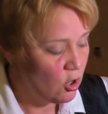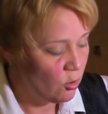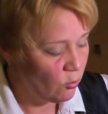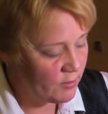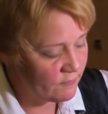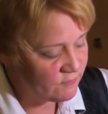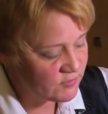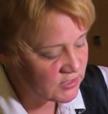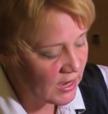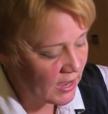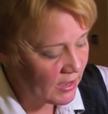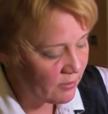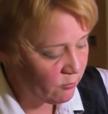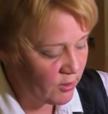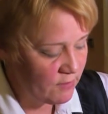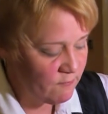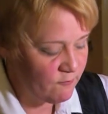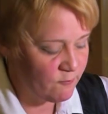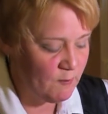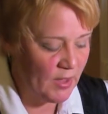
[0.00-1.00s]
we've,
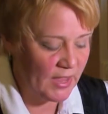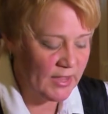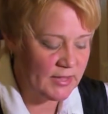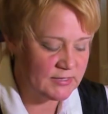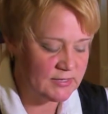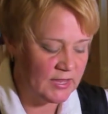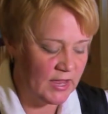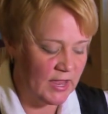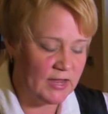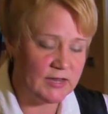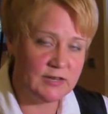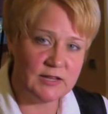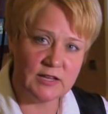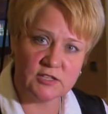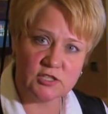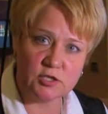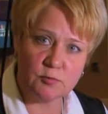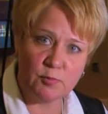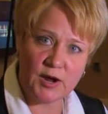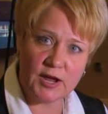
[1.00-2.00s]
we've maintained
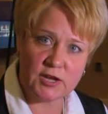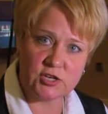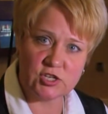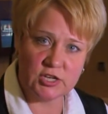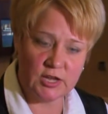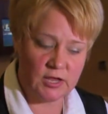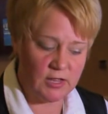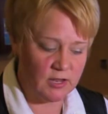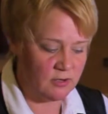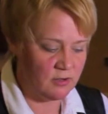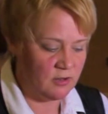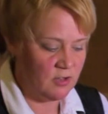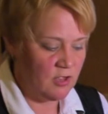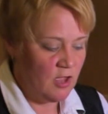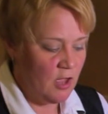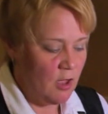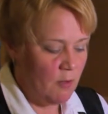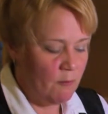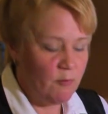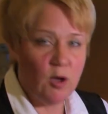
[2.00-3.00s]
expression,
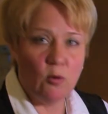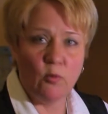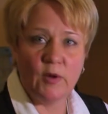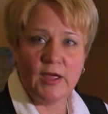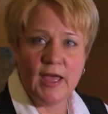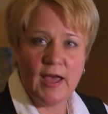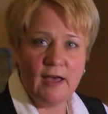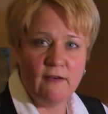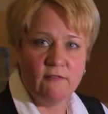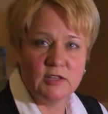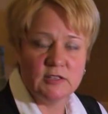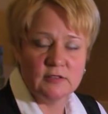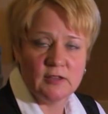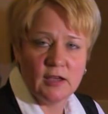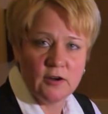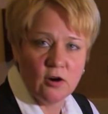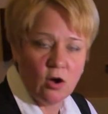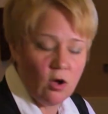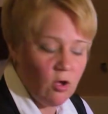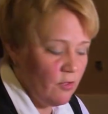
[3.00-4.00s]
but we haven't
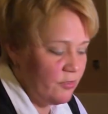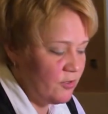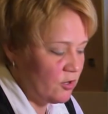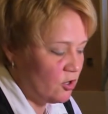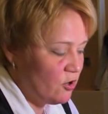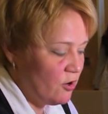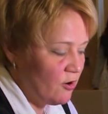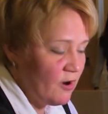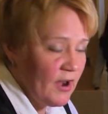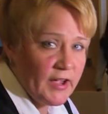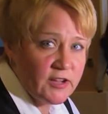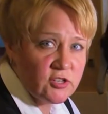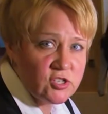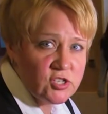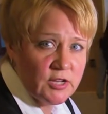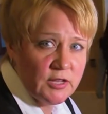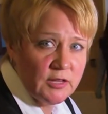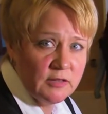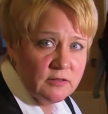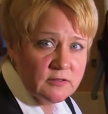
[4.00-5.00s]
done all the
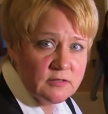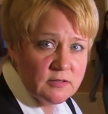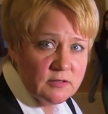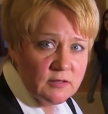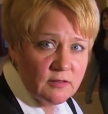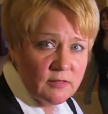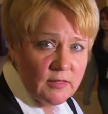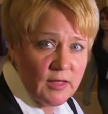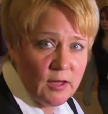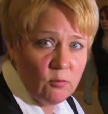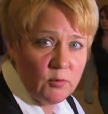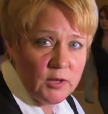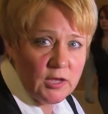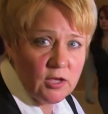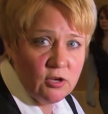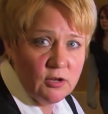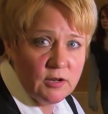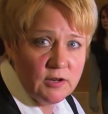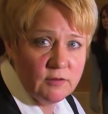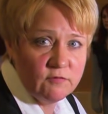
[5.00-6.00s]
corrections that we
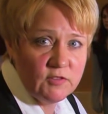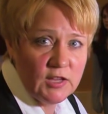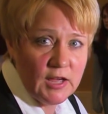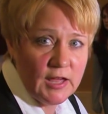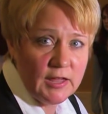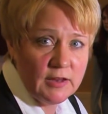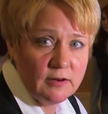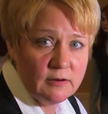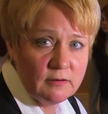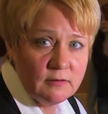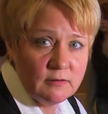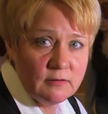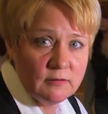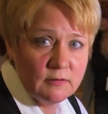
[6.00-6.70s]
could have done,